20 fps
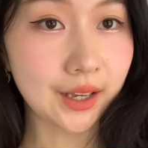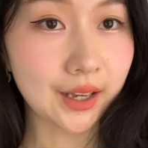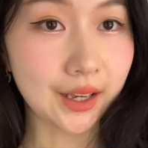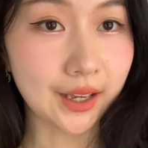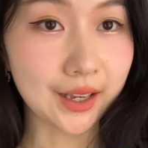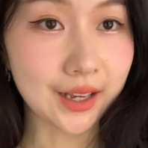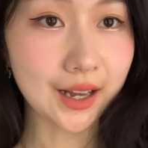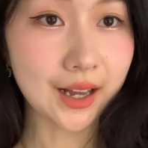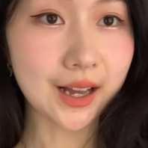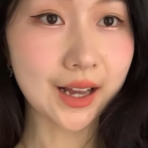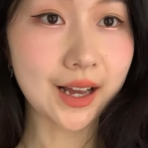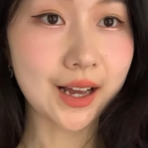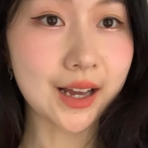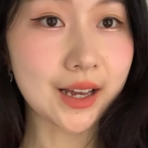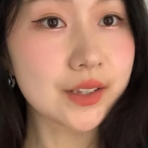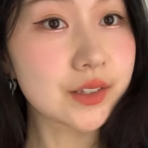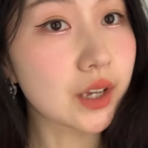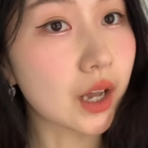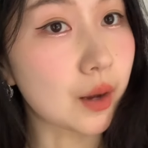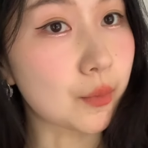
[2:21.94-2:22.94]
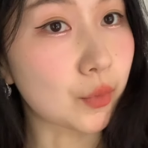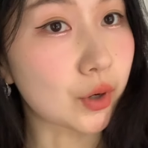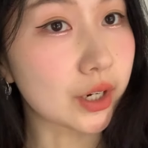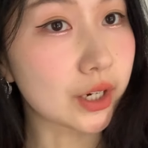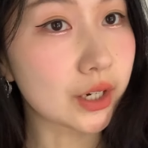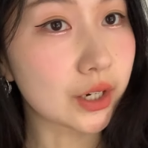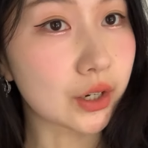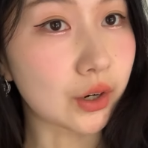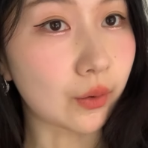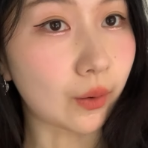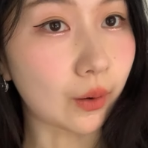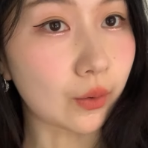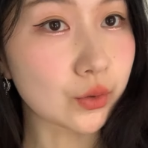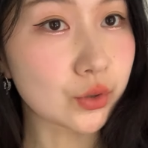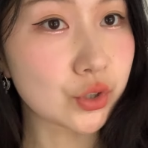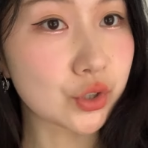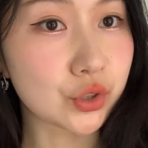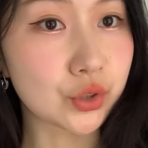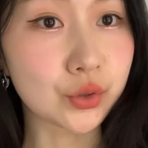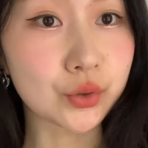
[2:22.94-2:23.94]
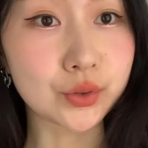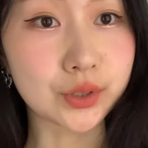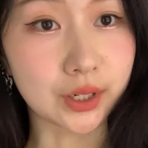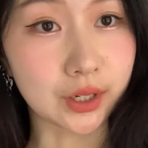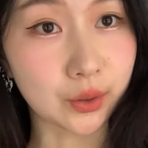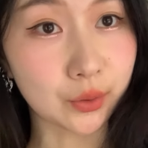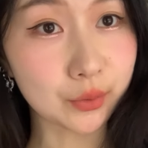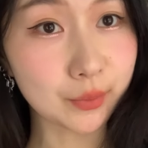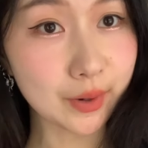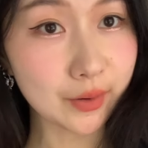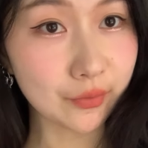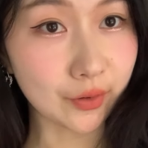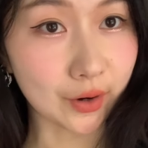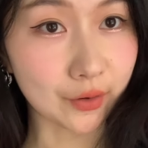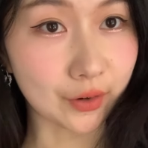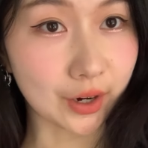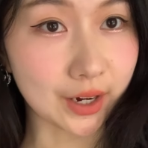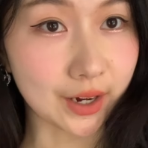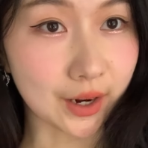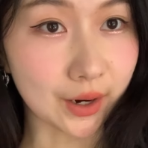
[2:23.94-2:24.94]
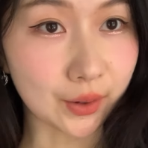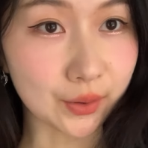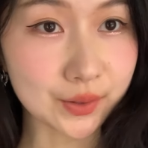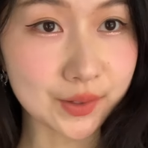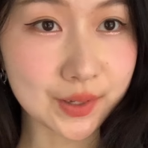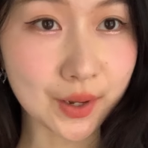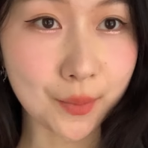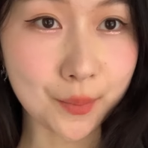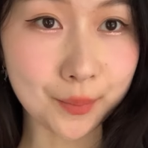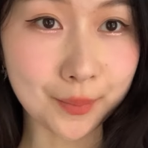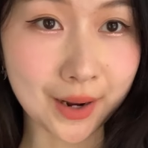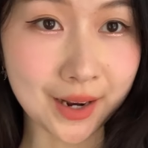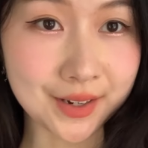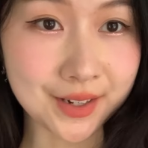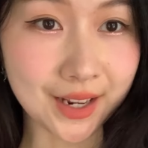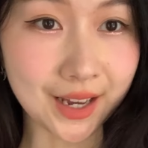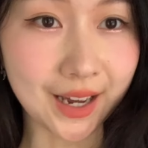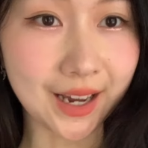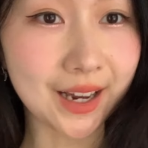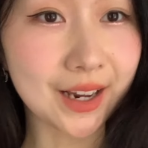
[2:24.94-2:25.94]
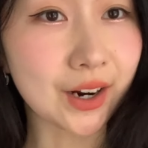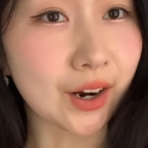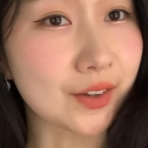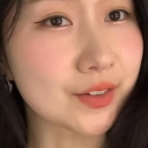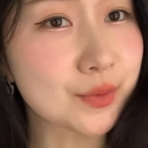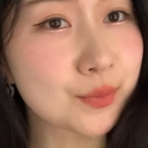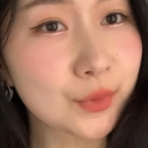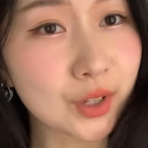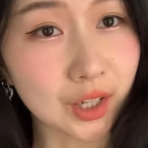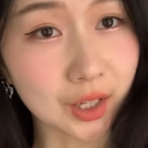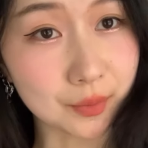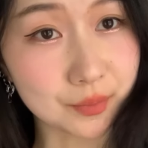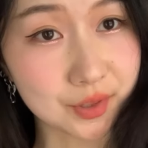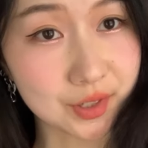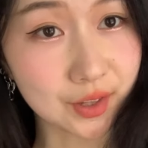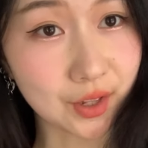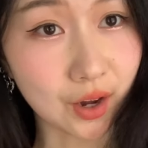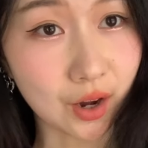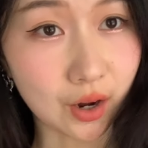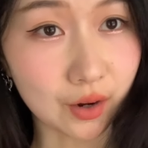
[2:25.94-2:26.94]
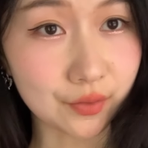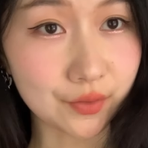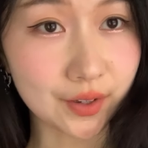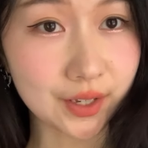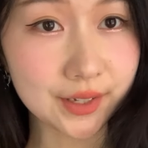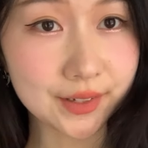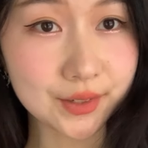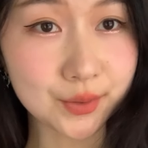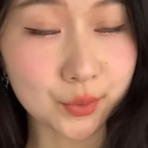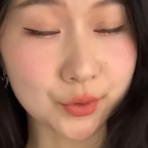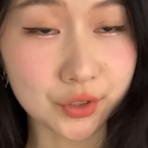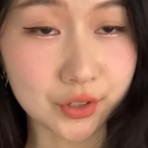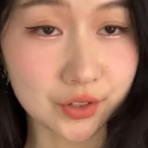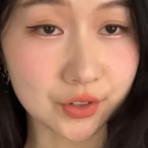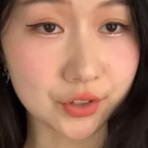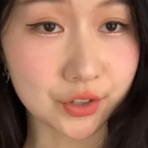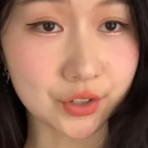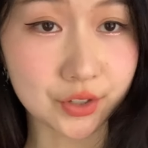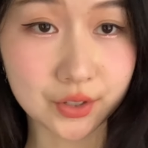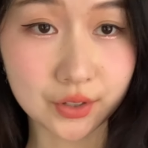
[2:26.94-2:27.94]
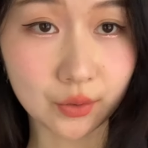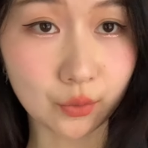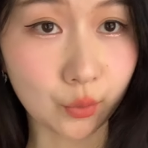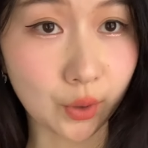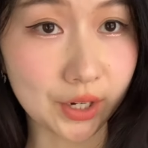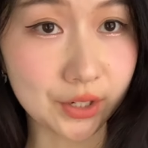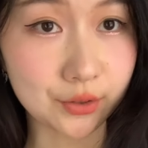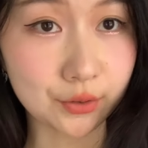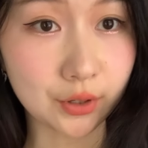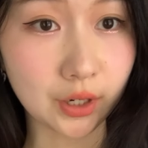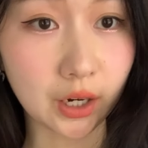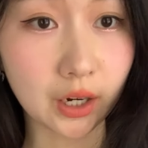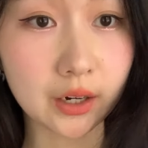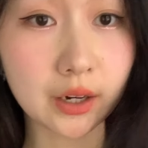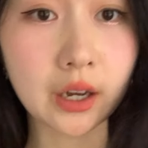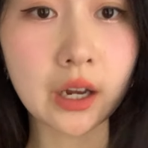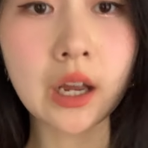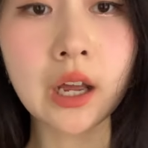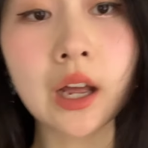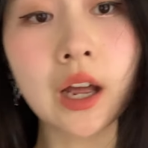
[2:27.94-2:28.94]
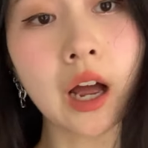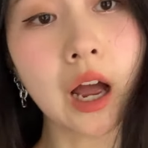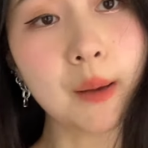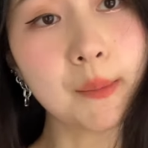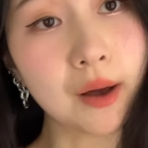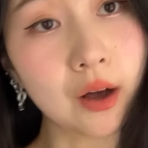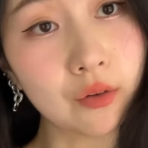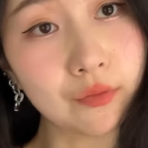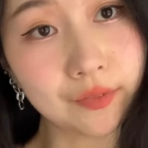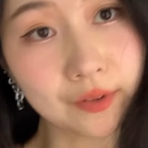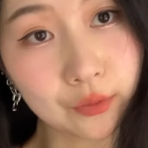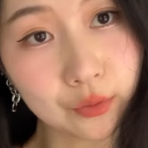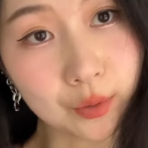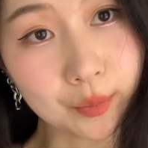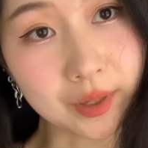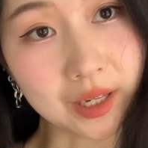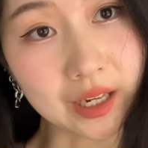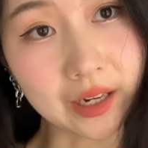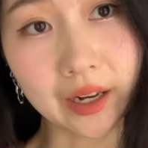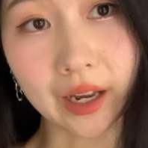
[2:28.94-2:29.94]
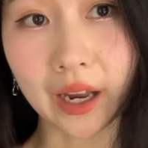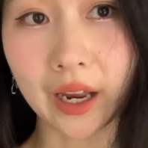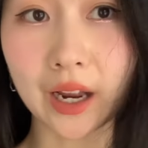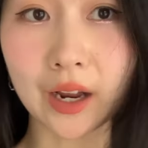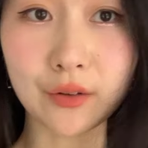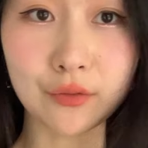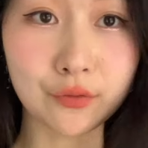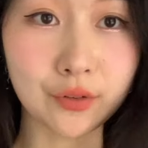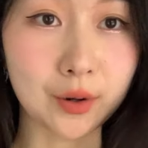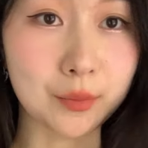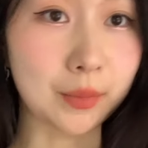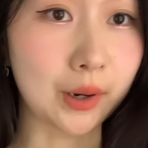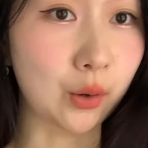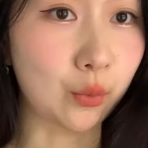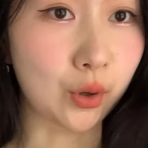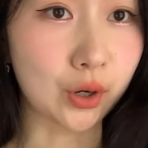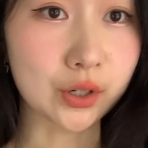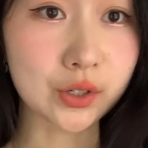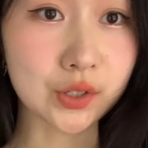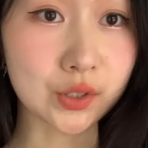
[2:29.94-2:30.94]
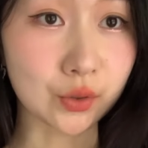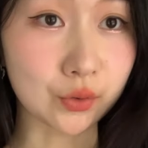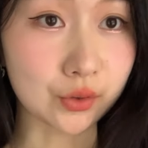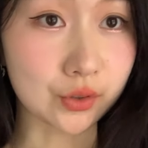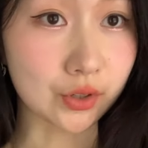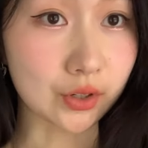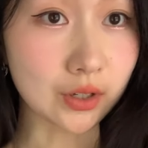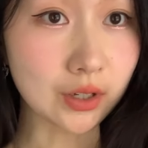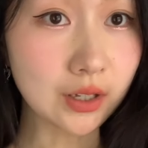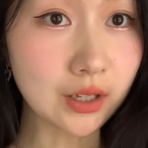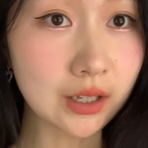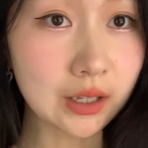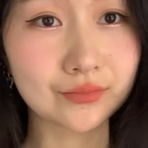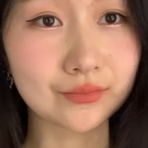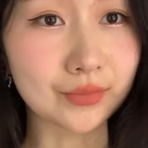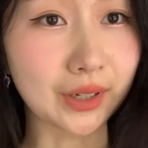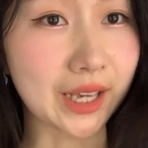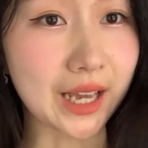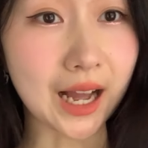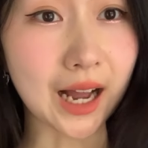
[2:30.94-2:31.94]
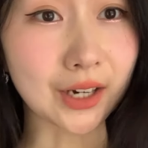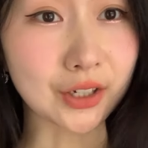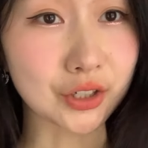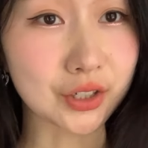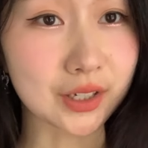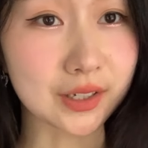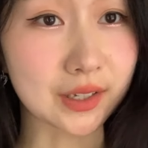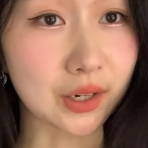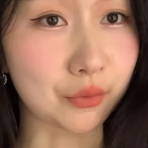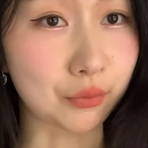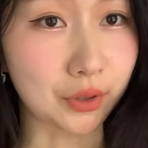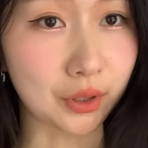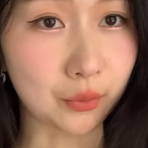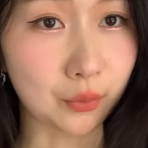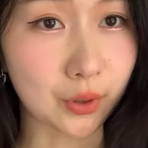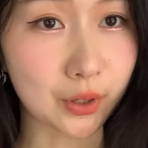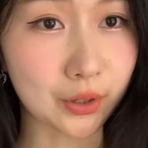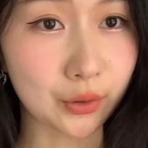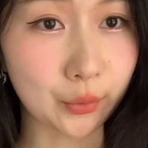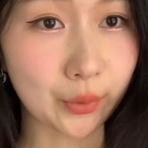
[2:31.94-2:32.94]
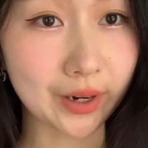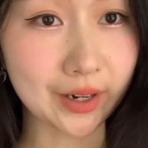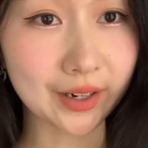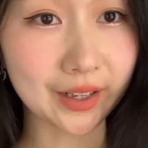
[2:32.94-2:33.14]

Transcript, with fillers: Hey guys, I'm ready to go out to dinner with my friend right now. It's Monday. I got some clips in the office, which is just way too good. I'm outfit repeating from my work social, but yeah, just because I really wanted to wear it